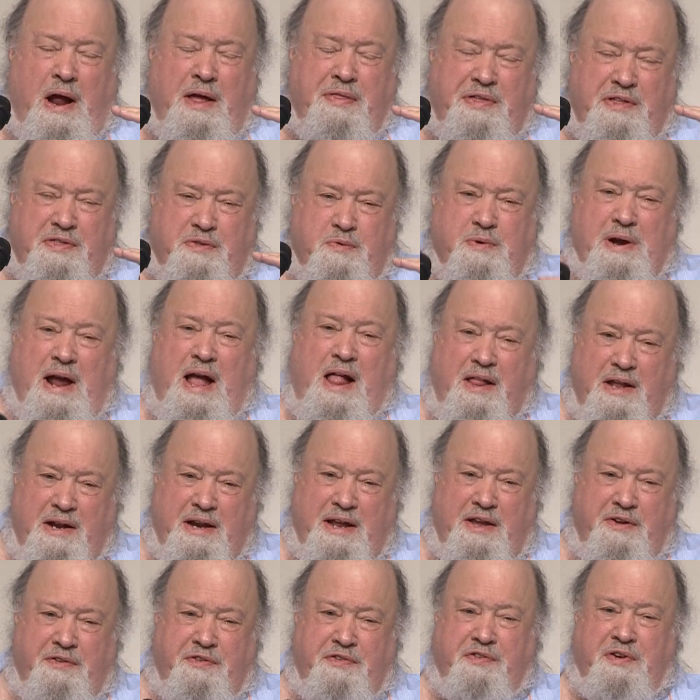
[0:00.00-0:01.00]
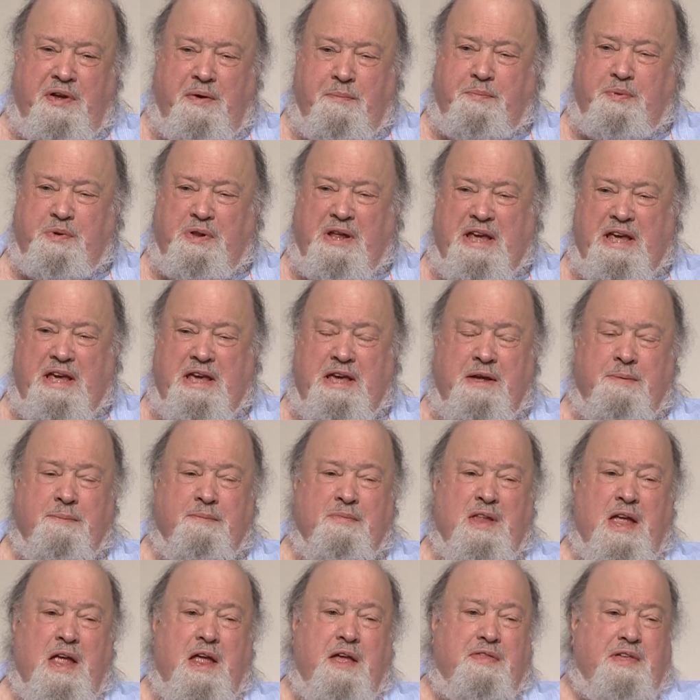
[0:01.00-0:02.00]
think the reality is simply
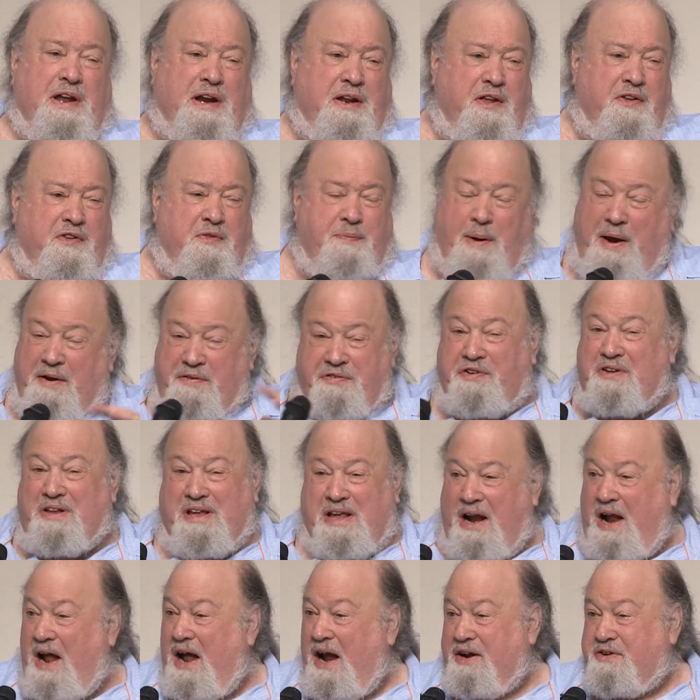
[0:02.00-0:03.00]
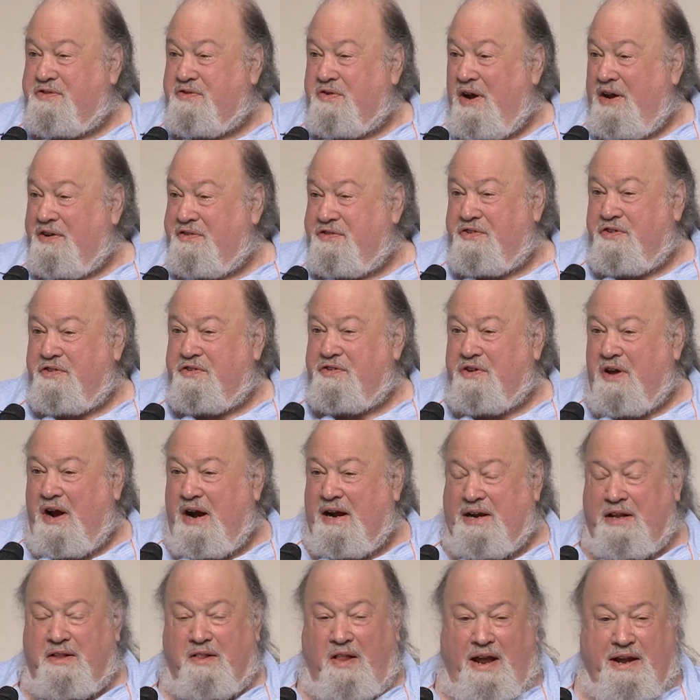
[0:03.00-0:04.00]
that, especially in a high-trust
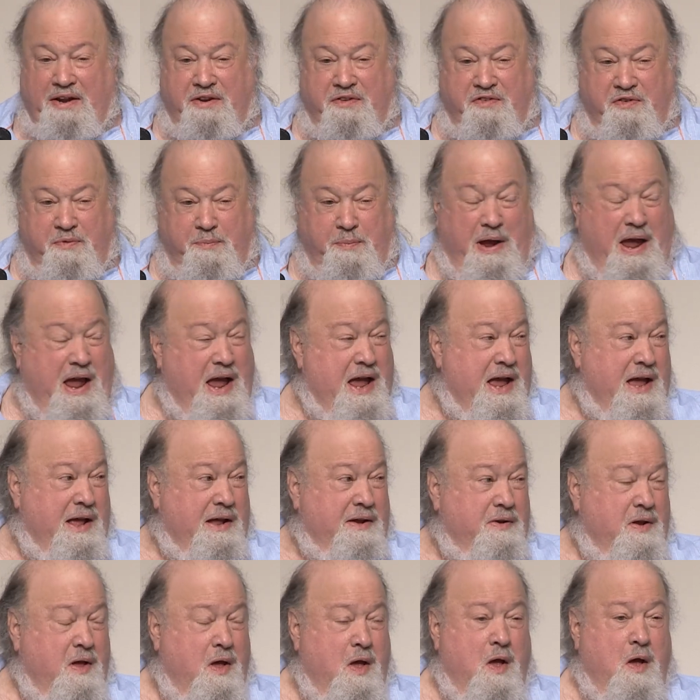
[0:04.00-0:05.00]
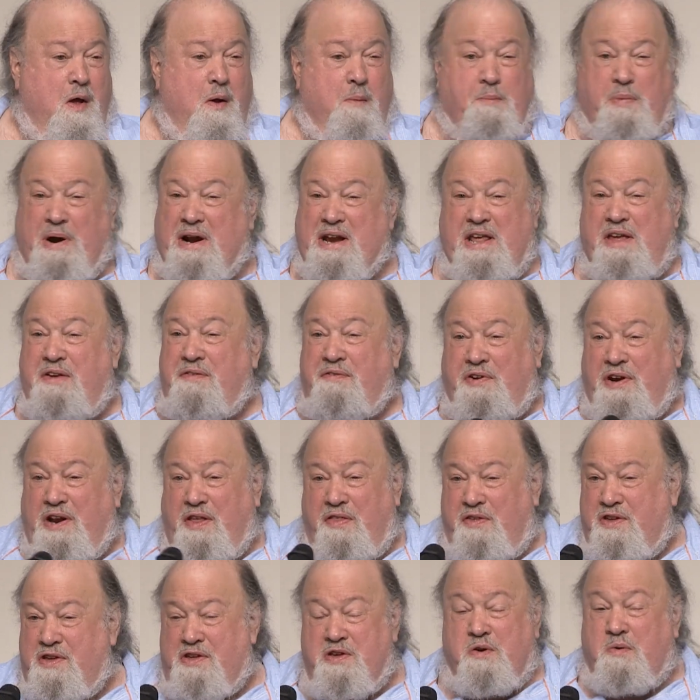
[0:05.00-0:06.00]
society like Japan, but even
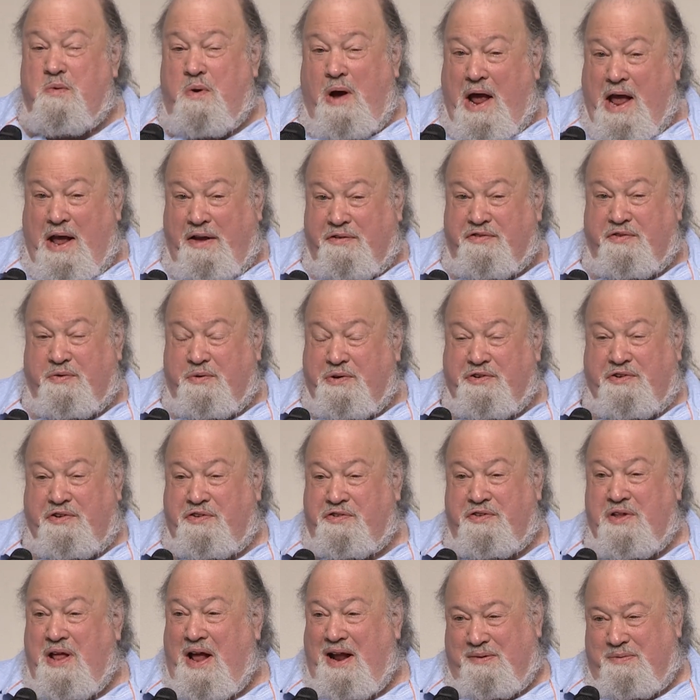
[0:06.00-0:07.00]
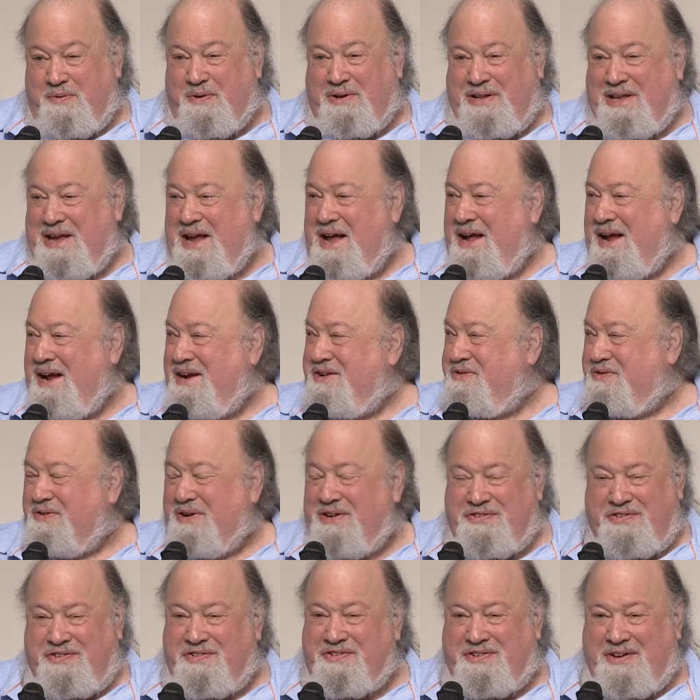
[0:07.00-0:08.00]
in the US, which is not really a
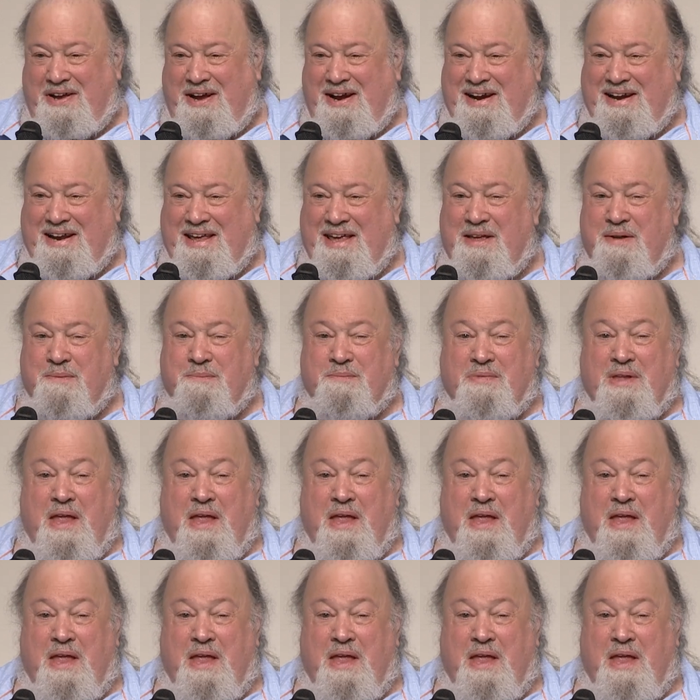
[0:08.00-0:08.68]
high-trust society,